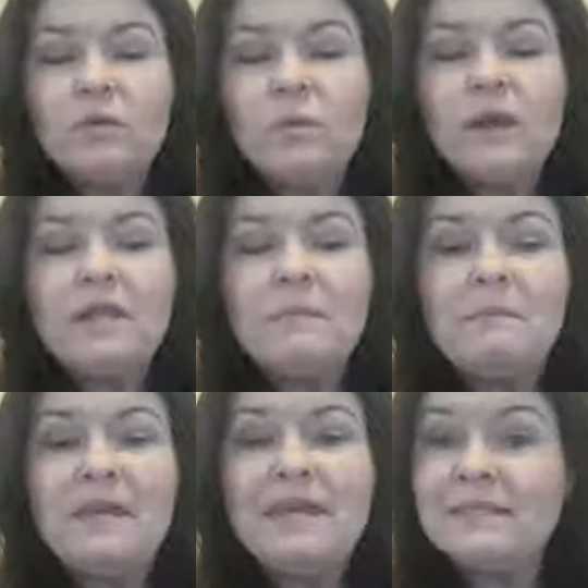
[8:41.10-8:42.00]
one of the
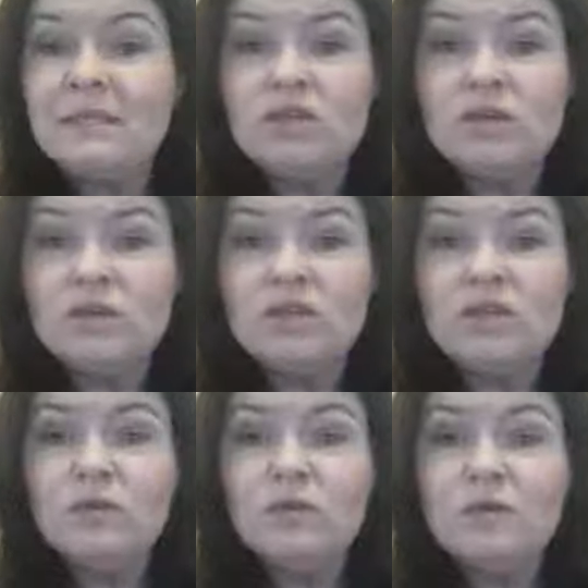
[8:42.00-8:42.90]
biggest things you can
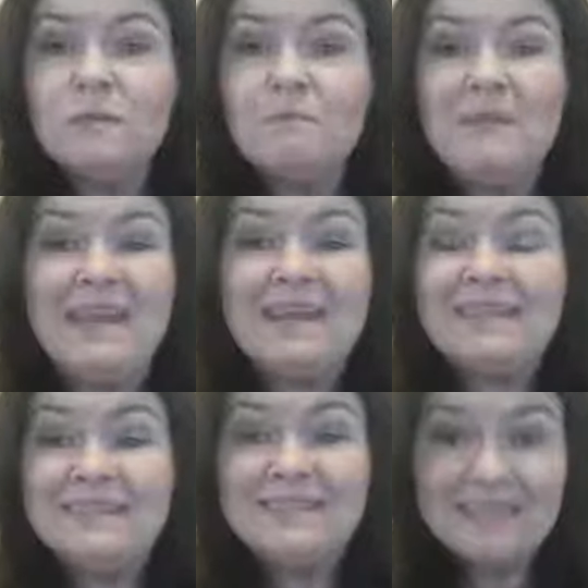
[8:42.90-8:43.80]
do to make
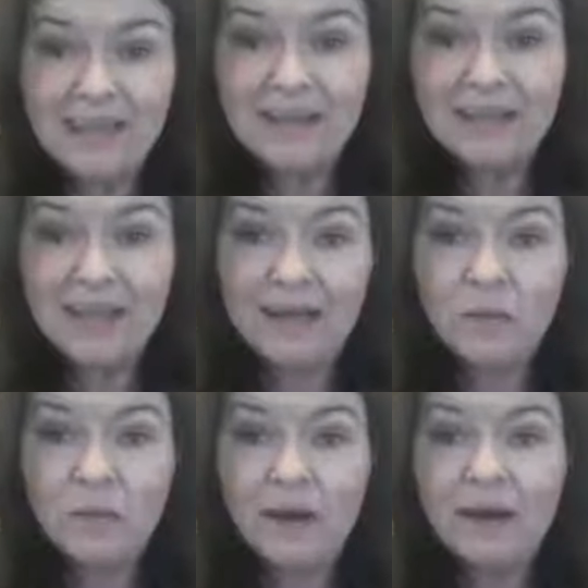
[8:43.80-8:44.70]
a sale
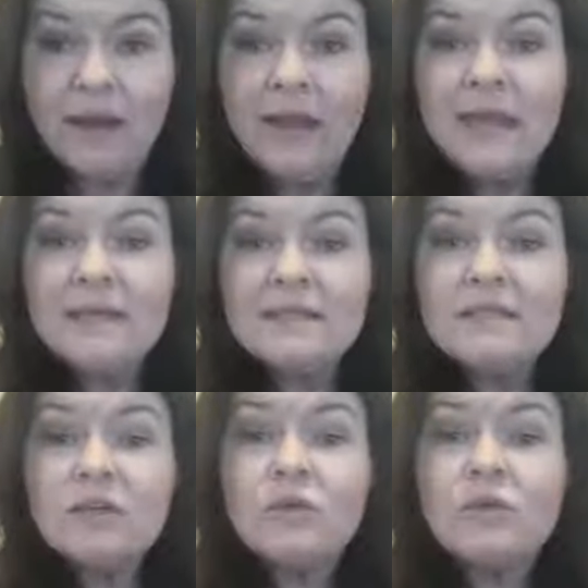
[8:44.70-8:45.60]
anywhere
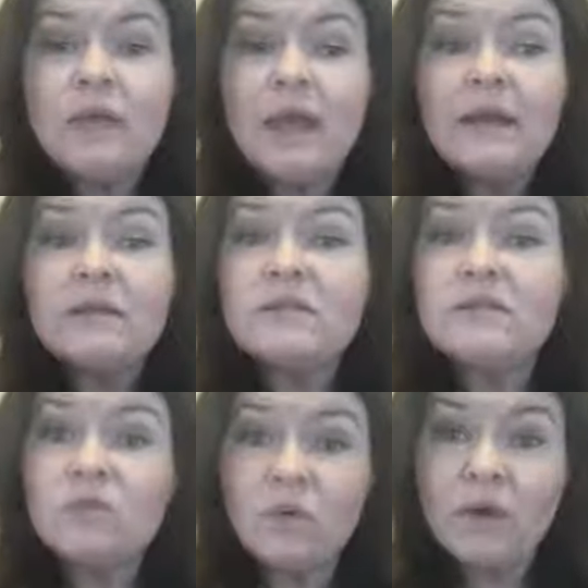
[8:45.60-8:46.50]
is to create a
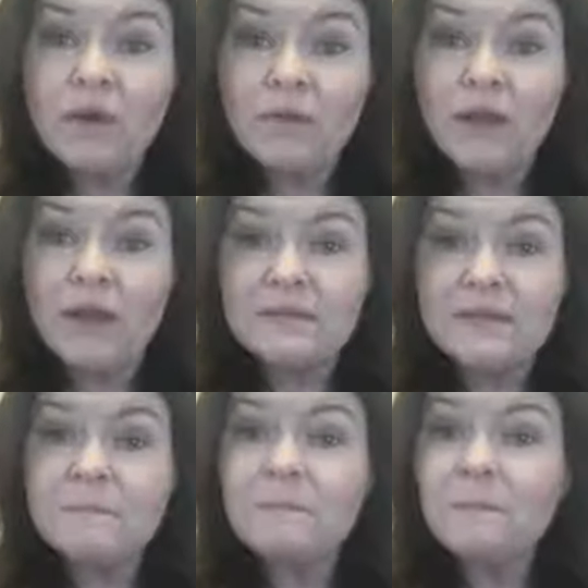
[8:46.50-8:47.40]
story
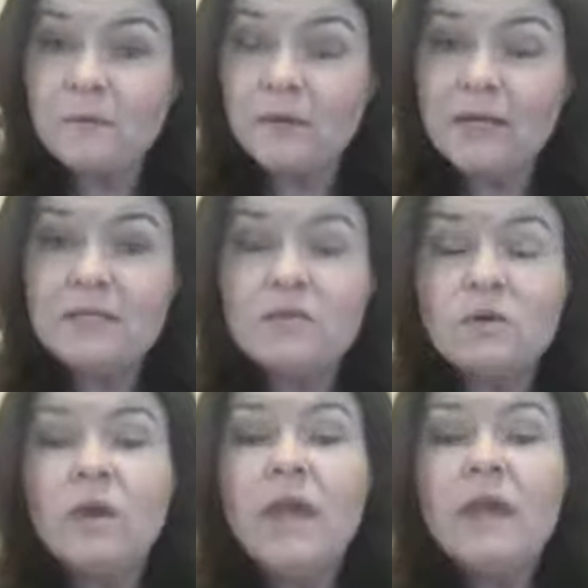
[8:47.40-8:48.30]
around it, right?
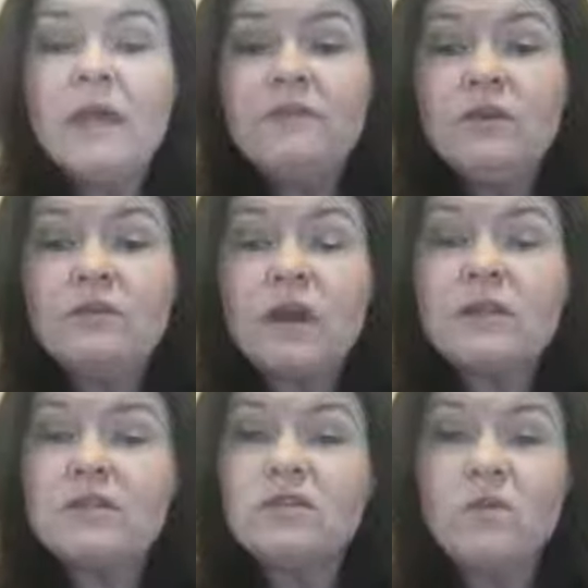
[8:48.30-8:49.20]
So if you've
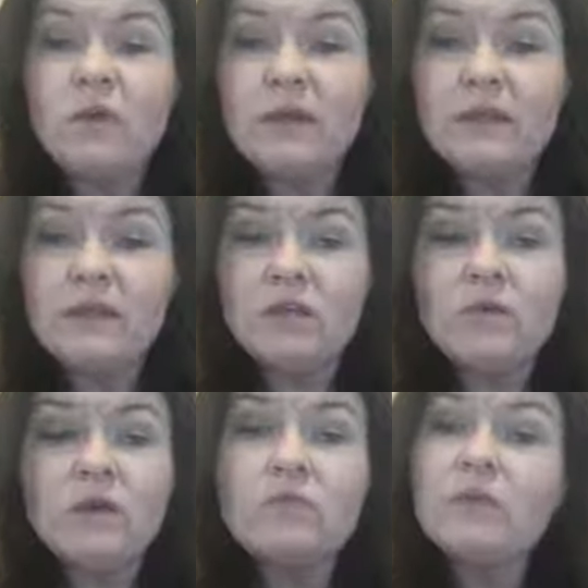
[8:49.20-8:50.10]
got a story that
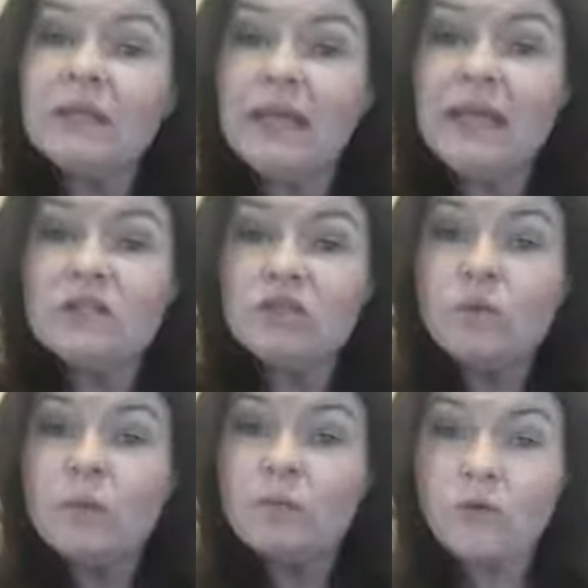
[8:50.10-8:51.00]
you can relate
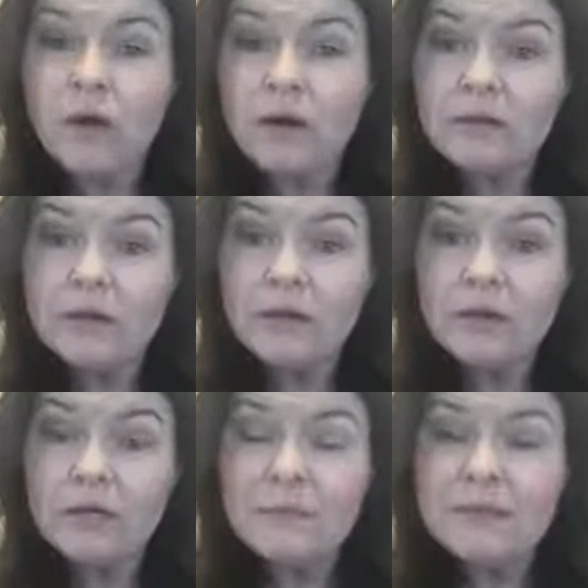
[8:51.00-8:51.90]
to a product that
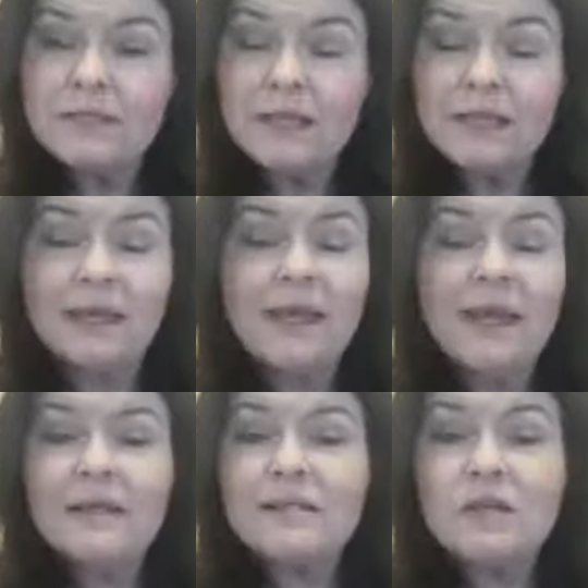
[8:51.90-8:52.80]
you're going to be selling,
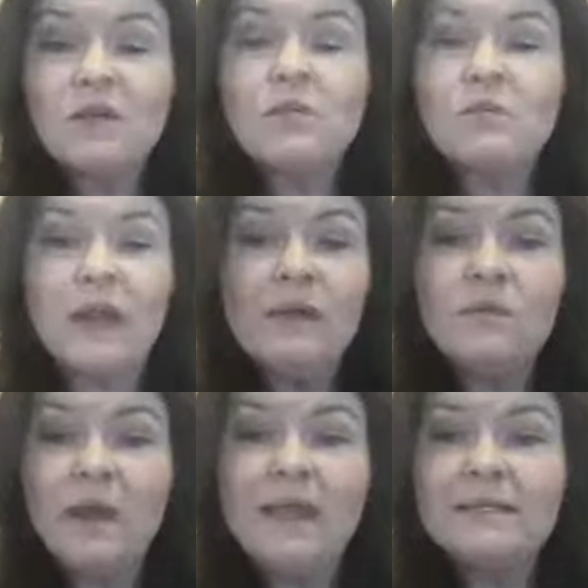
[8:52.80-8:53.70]
that's a great
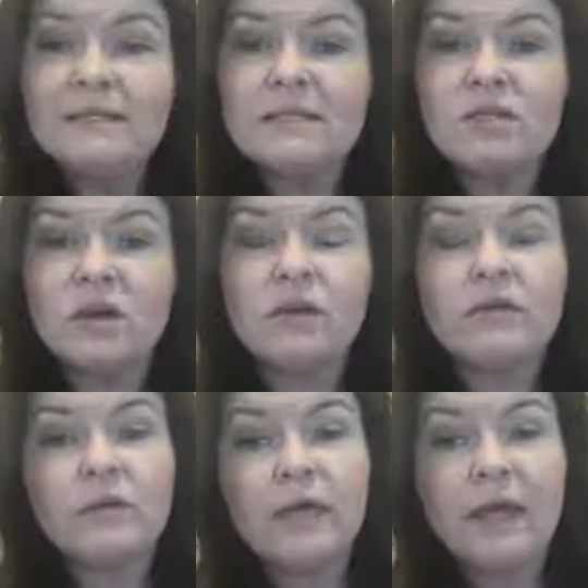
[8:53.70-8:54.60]
way to start
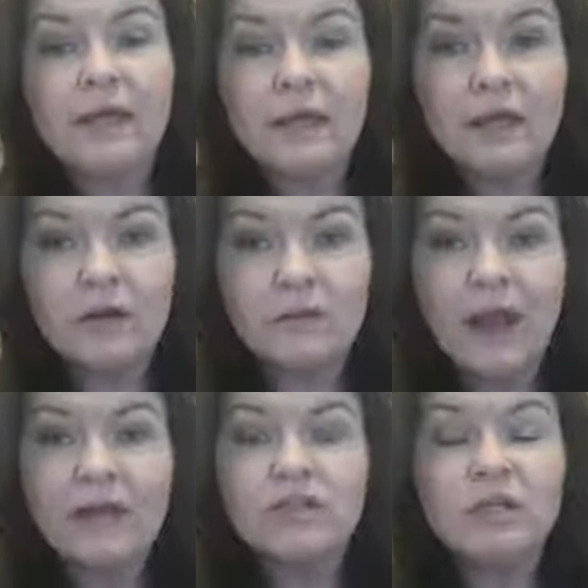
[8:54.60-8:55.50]
creating
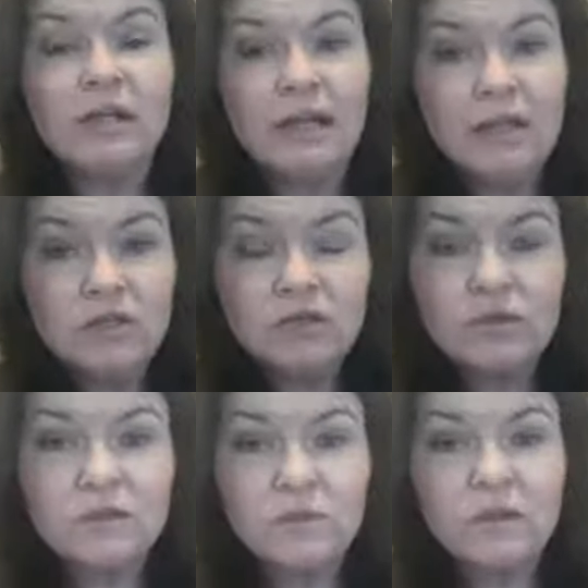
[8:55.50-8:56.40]
interaction and
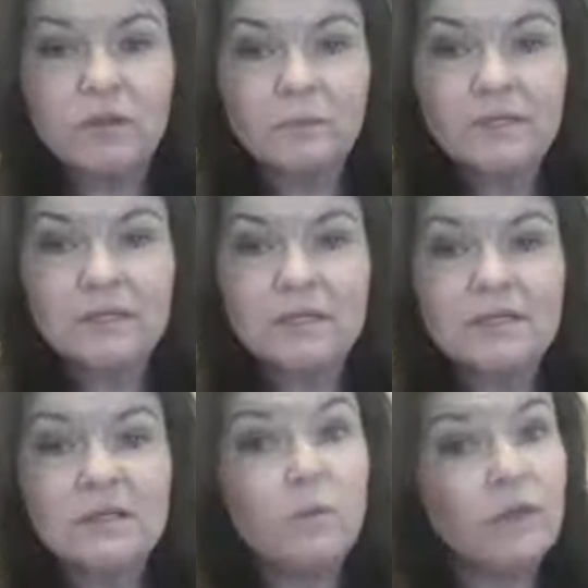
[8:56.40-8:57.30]
interest with your
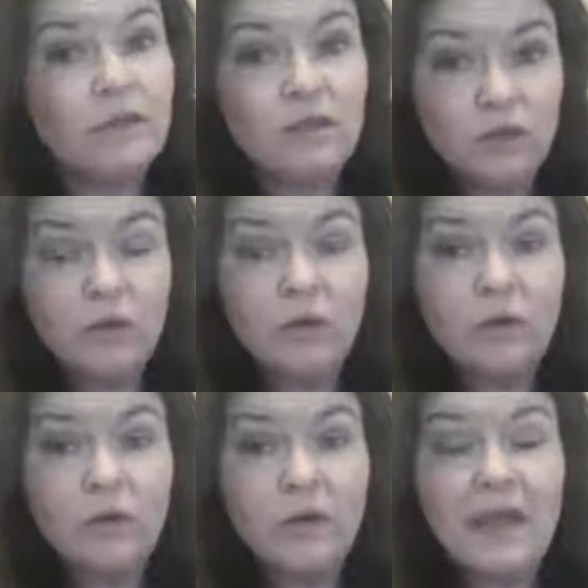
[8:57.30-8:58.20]
business and with you,
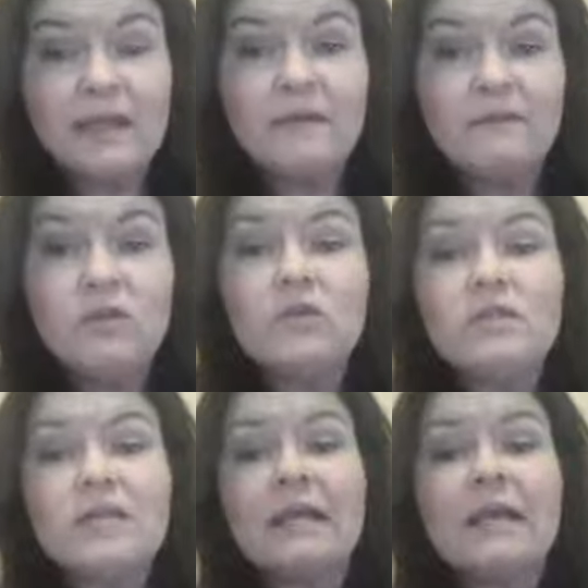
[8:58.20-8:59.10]
okay? If you're
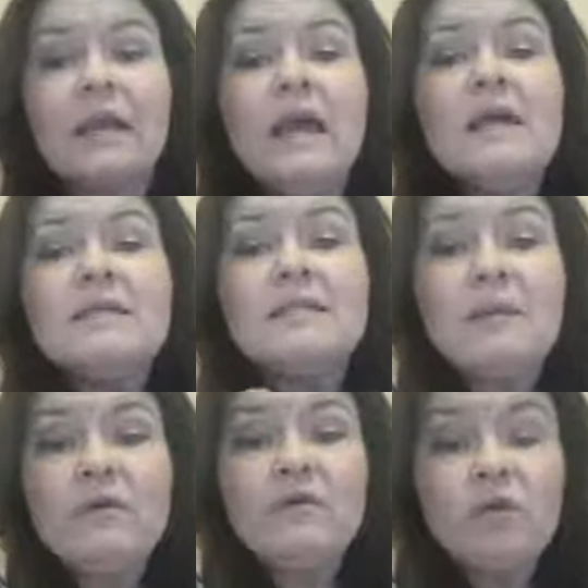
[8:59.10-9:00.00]
telling
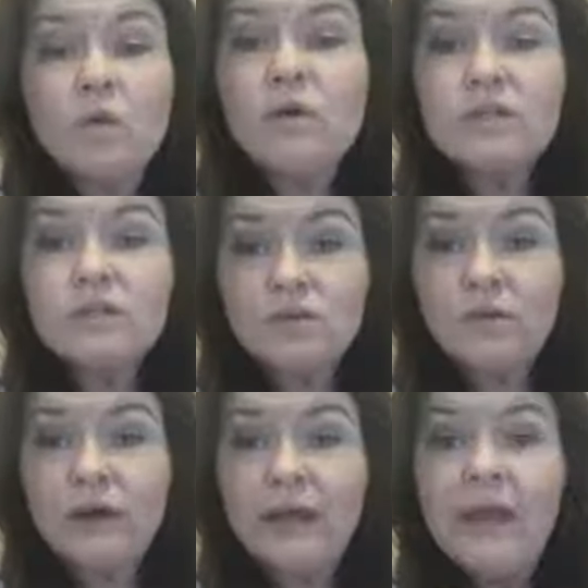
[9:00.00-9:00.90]
some of your
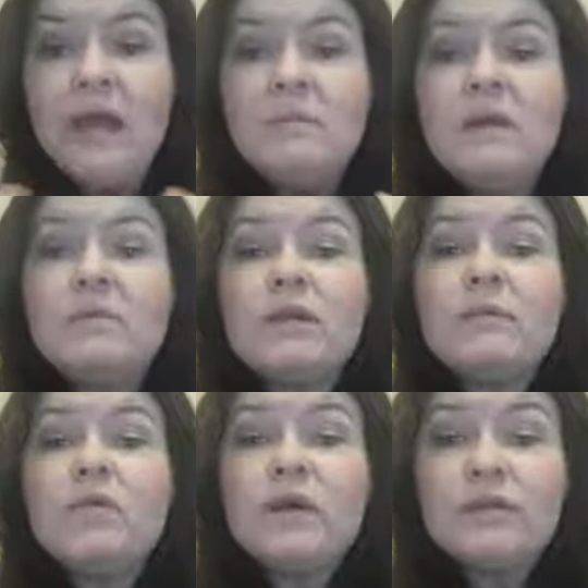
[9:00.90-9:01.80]
story, people are
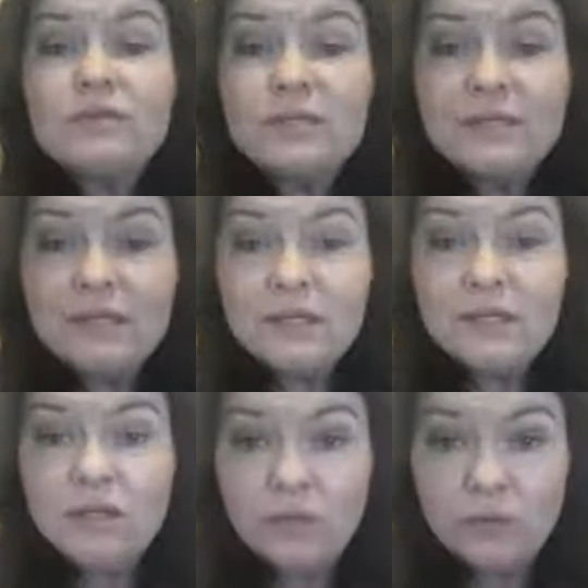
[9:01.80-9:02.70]
more interested
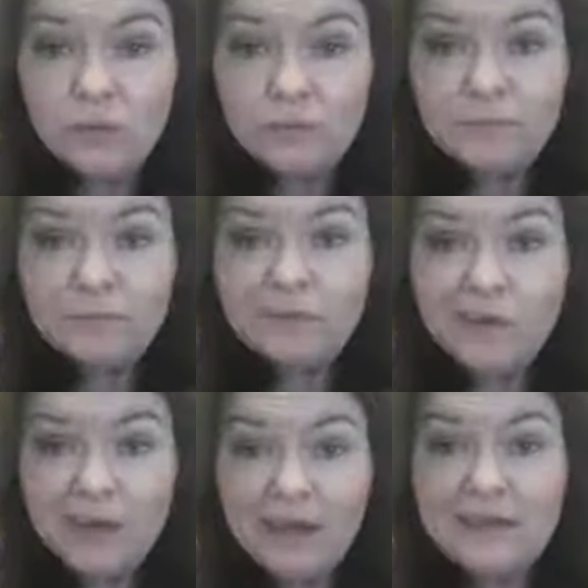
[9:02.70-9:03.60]
in you.
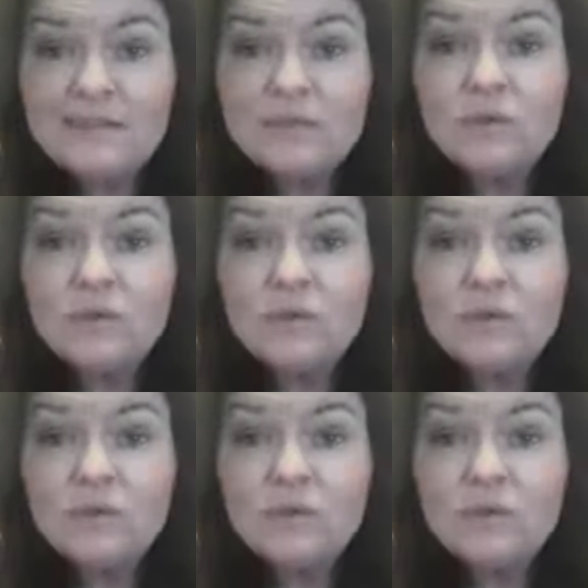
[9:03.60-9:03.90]
Okay, so